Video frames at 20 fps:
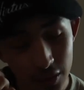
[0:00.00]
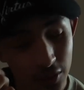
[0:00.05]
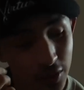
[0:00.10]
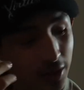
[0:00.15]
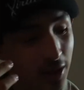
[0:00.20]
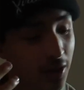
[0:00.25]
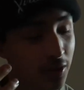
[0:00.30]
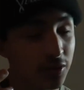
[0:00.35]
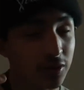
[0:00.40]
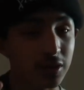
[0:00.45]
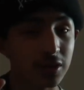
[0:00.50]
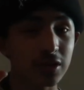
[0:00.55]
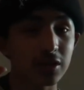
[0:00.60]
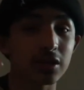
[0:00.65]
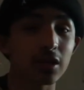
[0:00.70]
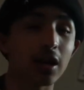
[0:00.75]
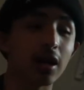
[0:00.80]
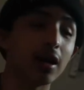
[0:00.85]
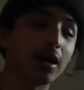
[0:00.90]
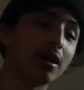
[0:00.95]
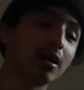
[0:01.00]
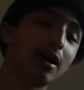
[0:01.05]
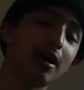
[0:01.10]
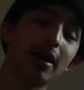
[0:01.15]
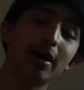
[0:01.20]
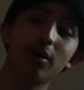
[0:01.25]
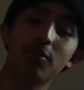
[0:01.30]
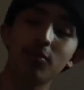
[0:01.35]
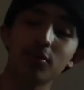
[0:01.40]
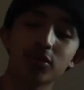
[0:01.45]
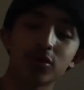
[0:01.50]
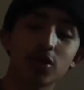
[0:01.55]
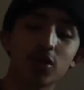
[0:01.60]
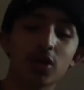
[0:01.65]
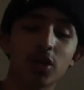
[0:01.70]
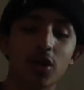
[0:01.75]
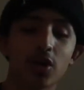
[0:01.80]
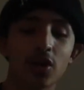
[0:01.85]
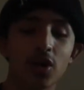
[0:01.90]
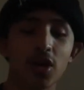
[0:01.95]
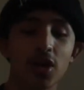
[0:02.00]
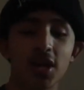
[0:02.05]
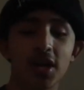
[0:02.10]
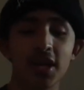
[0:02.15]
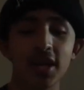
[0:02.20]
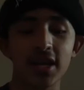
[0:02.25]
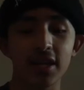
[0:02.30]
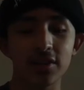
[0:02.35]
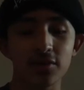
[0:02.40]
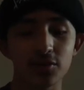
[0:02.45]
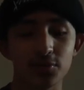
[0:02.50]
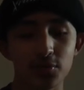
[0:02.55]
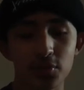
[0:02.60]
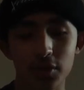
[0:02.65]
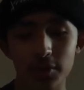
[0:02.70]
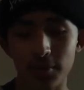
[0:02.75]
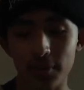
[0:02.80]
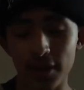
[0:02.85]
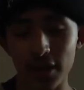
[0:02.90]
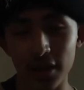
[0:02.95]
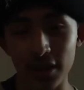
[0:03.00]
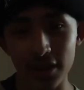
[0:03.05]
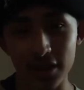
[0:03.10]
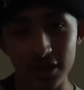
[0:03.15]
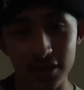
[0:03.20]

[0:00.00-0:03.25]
out. Like I almost started crying, and it was pretty bad.